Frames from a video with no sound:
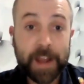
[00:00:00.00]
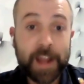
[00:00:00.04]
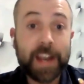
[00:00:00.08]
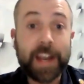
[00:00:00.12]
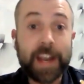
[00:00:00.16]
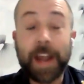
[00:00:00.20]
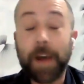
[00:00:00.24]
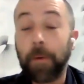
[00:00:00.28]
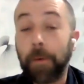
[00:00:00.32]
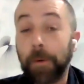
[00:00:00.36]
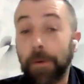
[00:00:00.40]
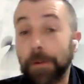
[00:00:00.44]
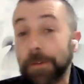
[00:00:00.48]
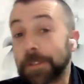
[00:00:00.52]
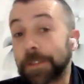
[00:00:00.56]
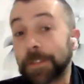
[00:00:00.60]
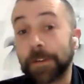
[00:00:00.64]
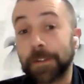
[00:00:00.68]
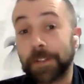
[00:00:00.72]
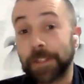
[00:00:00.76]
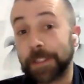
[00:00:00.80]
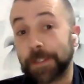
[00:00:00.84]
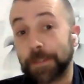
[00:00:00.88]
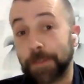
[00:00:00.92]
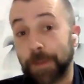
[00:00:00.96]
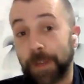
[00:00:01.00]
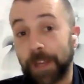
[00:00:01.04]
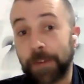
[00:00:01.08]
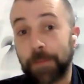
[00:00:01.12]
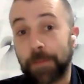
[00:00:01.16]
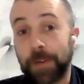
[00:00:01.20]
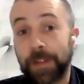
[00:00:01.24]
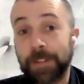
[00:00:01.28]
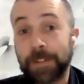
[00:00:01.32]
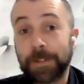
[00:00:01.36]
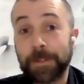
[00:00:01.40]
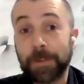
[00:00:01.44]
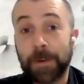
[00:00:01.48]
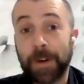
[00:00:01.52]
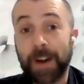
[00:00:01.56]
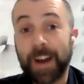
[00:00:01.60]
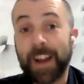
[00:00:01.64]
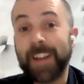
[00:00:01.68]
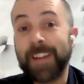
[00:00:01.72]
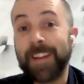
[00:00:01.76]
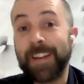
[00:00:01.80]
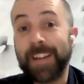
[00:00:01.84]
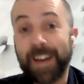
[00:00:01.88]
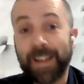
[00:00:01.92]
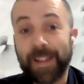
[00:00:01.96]
Now, also this week, we saw
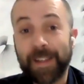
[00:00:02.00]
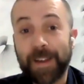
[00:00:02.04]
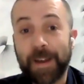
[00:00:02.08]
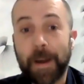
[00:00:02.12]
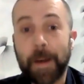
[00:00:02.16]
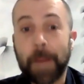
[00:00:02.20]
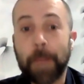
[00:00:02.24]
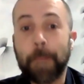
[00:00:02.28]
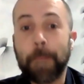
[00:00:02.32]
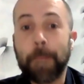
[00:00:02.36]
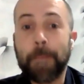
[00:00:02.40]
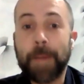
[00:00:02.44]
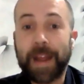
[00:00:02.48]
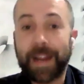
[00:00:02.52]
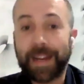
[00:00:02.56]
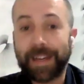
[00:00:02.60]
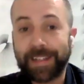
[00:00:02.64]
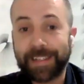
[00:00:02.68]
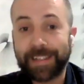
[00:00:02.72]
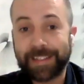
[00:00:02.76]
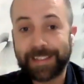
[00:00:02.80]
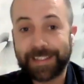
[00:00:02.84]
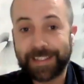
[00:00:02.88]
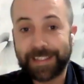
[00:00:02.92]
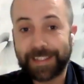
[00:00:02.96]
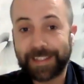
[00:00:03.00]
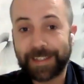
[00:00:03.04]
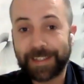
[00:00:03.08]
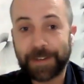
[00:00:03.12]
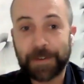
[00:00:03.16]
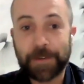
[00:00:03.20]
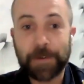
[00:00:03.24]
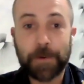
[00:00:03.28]
another amazing